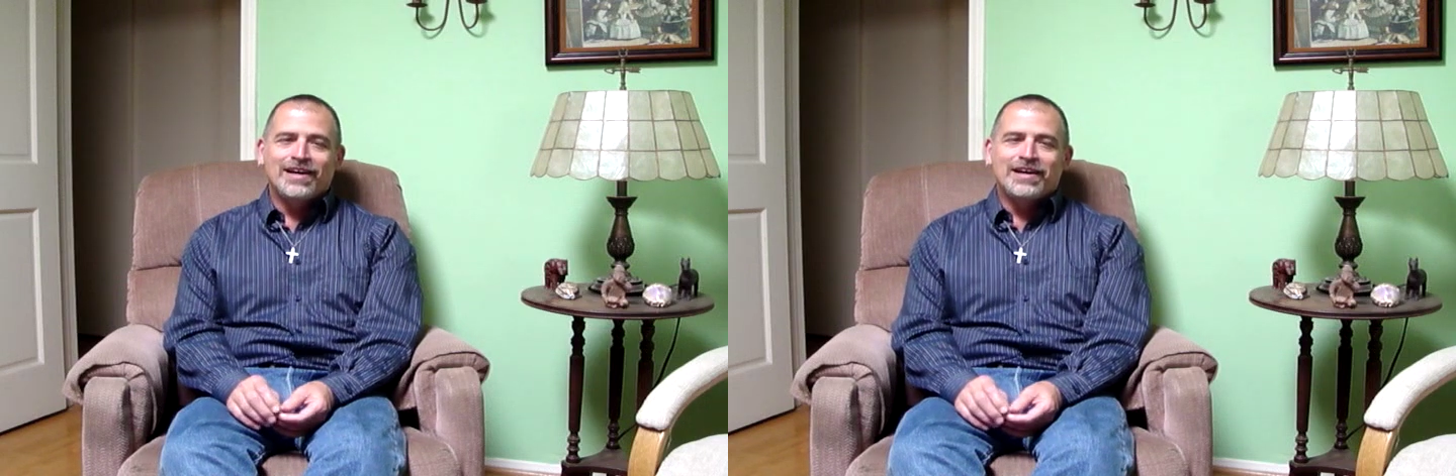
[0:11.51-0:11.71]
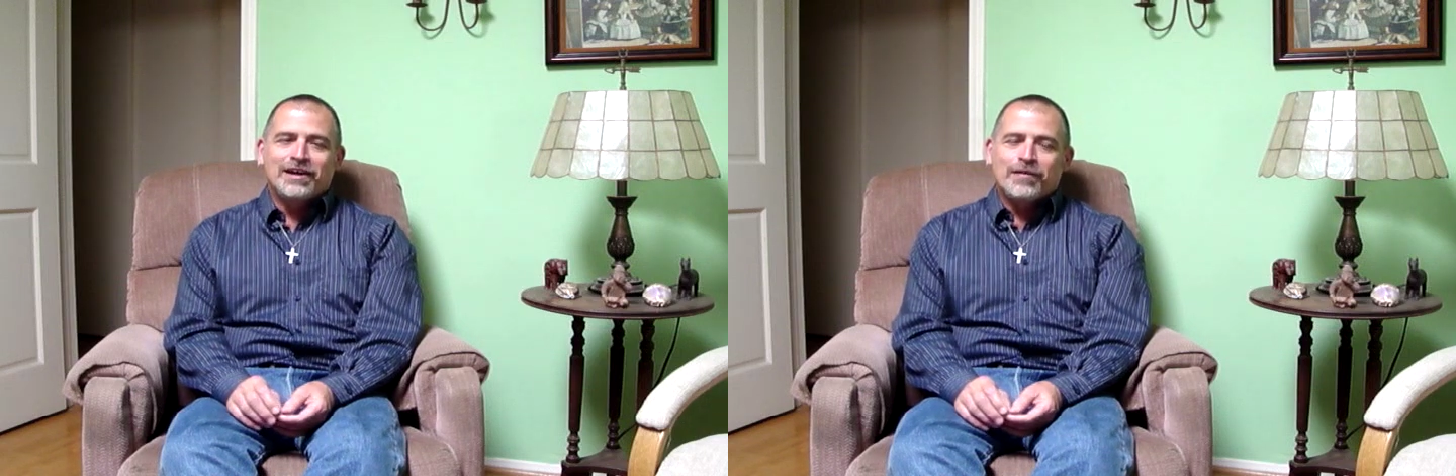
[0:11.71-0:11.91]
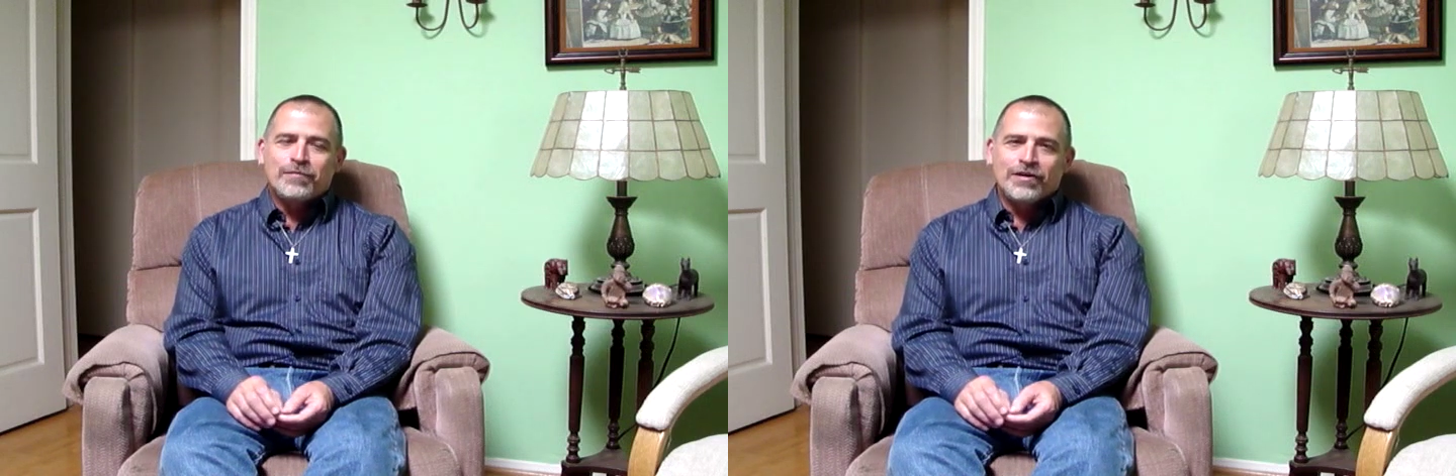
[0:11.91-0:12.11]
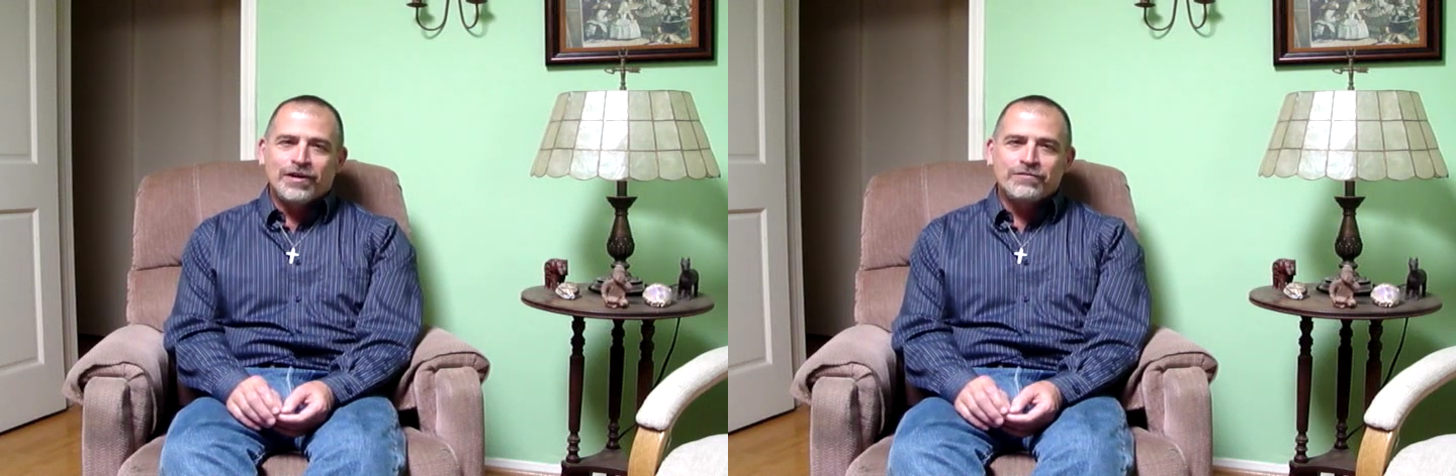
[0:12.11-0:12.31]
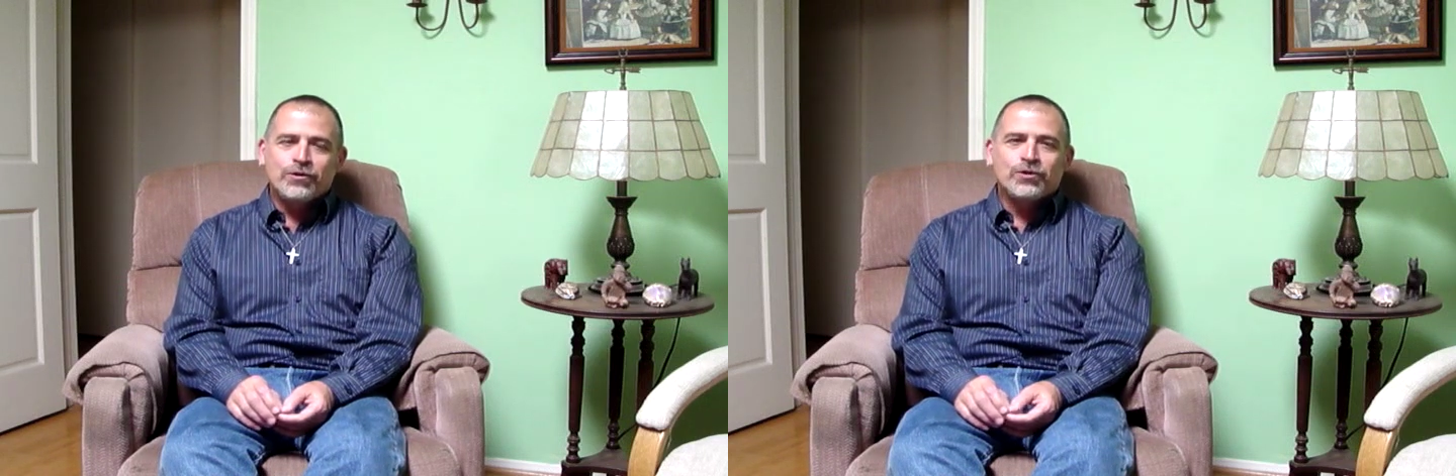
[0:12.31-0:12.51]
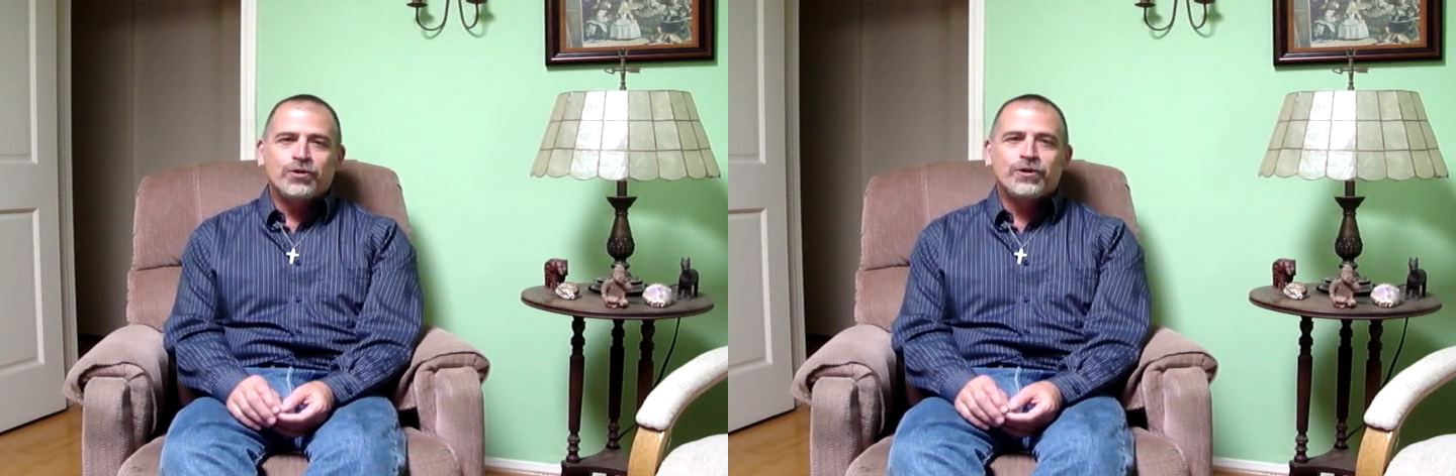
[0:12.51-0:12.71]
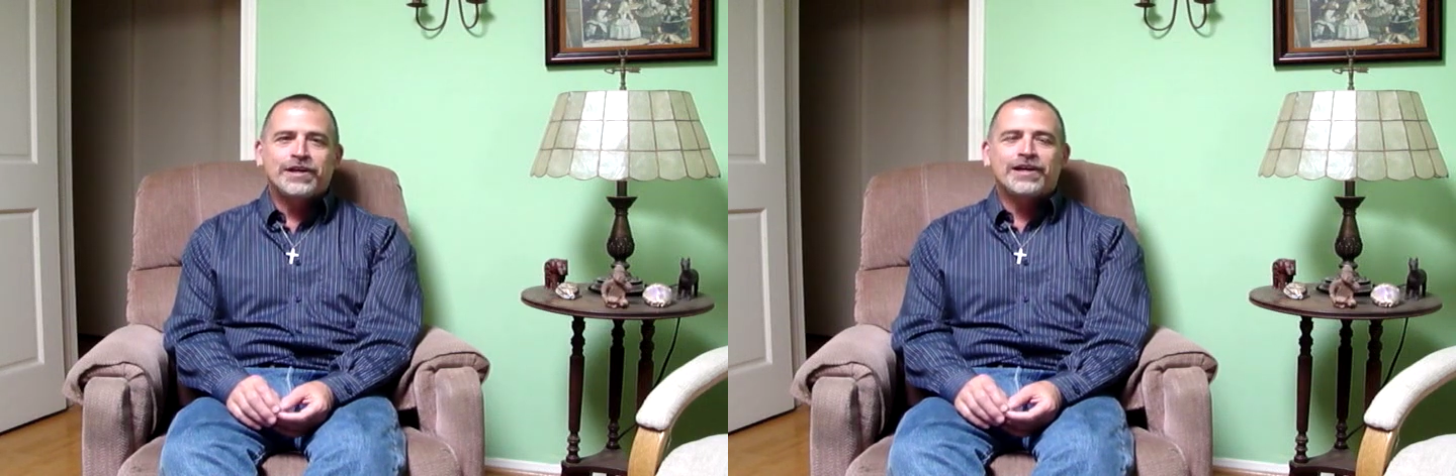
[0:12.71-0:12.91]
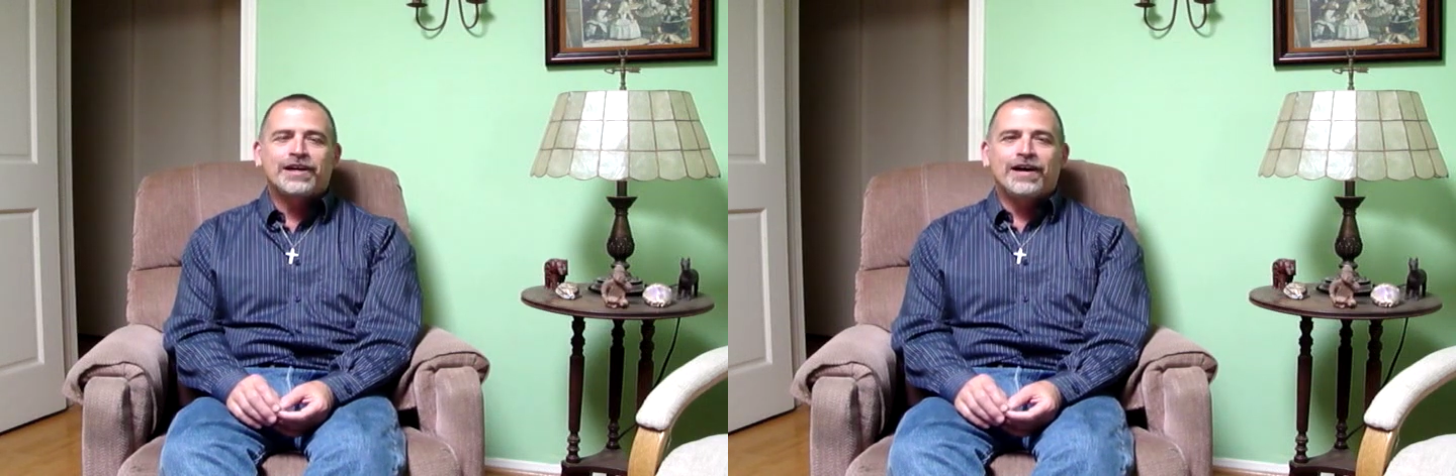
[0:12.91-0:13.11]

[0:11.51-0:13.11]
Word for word: Now I'm a vocal critic